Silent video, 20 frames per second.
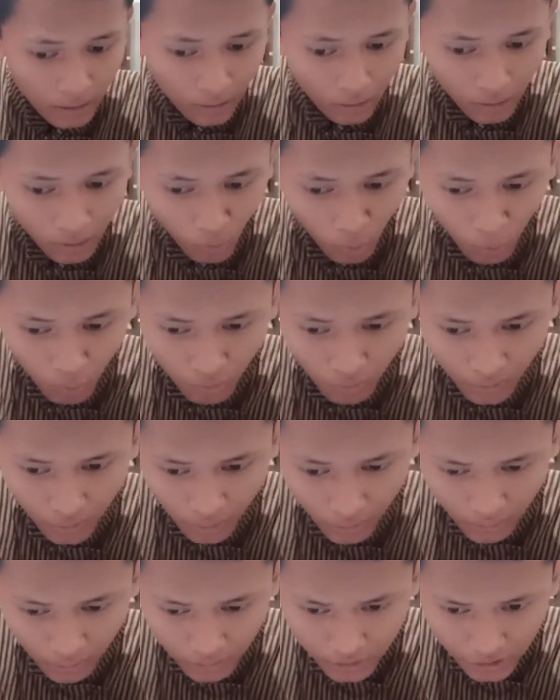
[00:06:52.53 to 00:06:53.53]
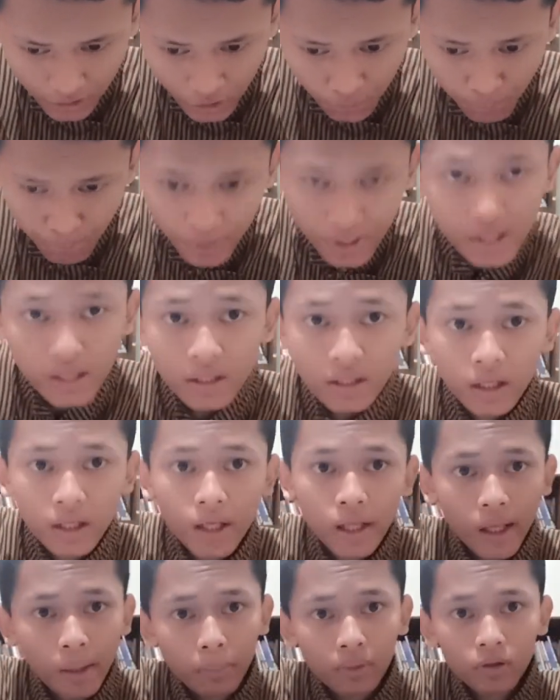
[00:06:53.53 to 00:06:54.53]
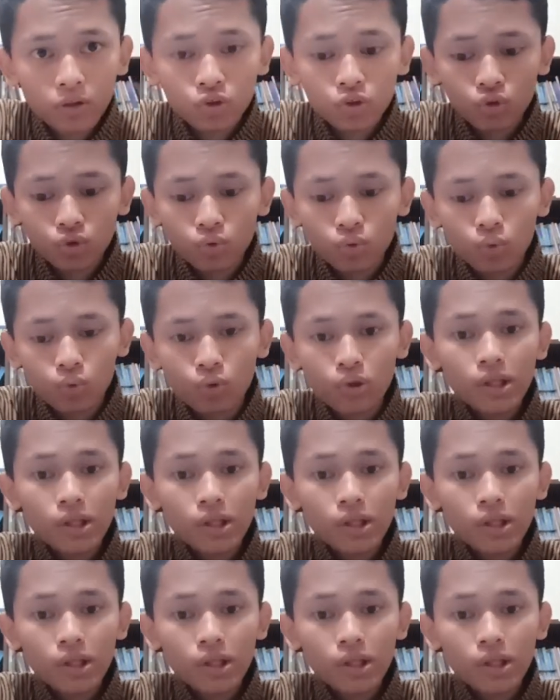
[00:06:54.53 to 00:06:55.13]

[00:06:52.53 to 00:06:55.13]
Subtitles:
over just being able to